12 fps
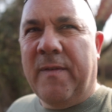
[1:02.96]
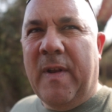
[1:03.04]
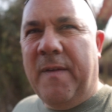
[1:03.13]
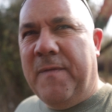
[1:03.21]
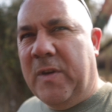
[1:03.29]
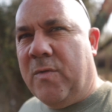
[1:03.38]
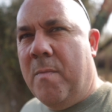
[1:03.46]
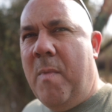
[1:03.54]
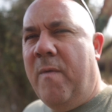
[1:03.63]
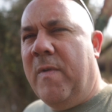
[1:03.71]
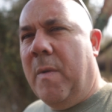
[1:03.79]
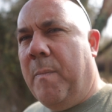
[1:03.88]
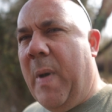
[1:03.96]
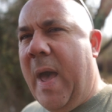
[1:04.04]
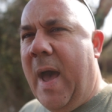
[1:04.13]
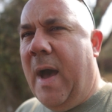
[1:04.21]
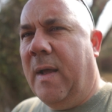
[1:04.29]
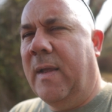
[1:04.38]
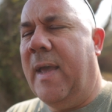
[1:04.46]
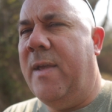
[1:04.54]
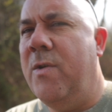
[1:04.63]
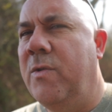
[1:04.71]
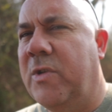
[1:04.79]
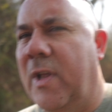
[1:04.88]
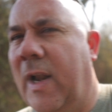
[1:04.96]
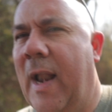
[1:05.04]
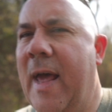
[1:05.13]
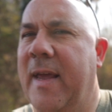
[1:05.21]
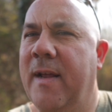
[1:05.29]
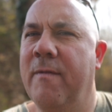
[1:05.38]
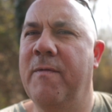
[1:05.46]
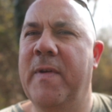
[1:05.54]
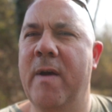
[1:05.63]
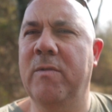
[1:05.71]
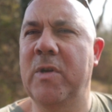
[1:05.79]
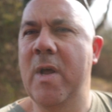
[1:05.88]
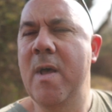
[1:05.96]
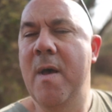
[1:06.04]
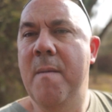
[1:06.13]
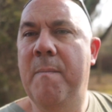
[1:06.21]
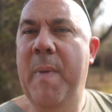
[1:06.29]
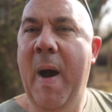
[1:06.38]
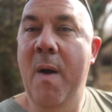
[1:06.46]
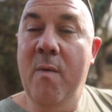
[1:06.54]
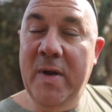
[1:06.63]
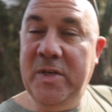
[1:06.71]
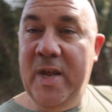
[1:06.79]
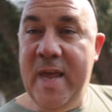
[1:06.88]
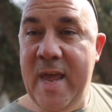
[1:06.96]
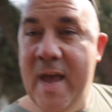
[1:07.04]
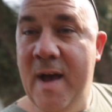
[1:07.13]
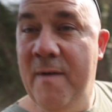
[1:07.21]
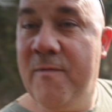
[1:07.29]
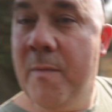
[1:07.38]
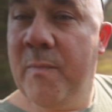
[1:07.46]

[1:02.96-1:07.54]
see if any fish were moving about and get used to the lake and everything else. But we're actually here for a